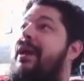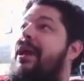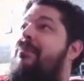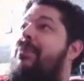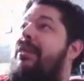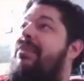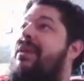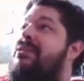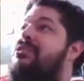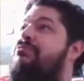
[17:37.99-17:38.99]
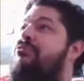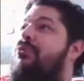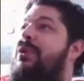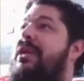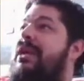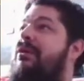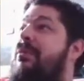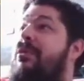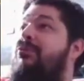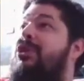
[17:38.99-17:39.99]
But I think it's through here.
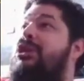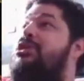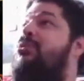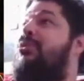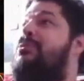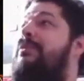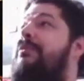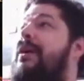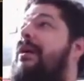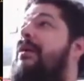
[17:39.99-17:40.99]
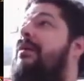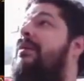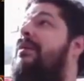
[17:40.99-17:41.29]
I'm not really sure, to be fair.